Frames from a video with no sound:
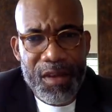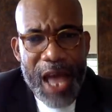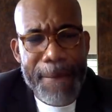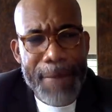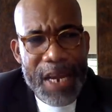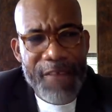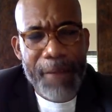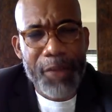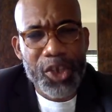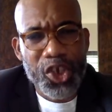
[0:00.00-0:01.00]

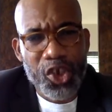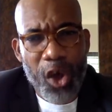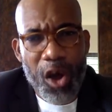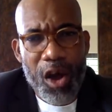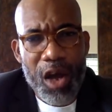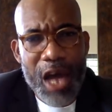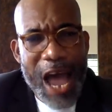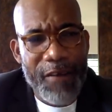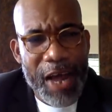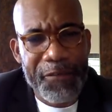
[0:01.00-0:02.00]
I'm not sure.
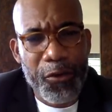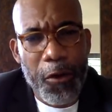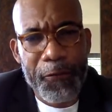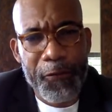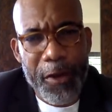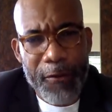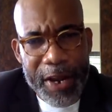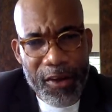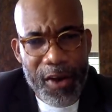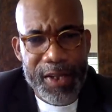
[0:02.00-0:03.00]
I will have to go through the
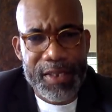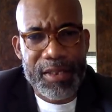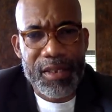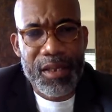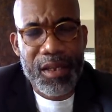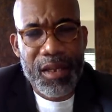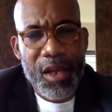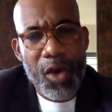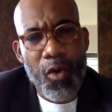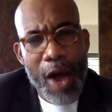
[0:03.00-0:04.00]
records.
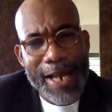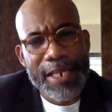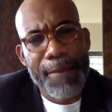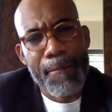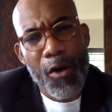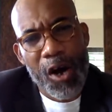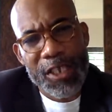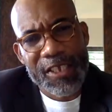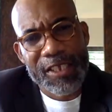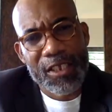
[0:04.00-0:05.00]
Who had the
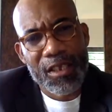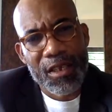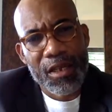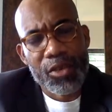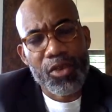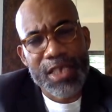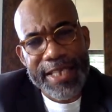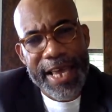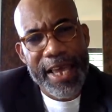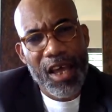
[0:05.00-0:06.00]
most to
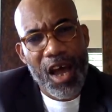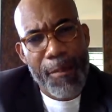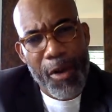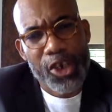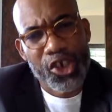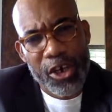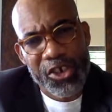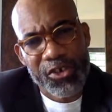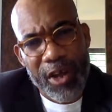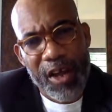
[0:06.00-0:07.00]
say about
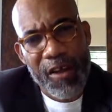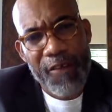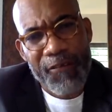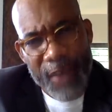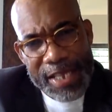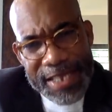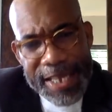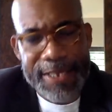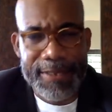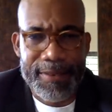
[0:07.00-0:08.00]
Joshua
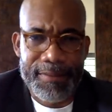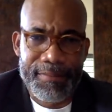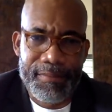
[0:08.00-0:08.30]
Francis?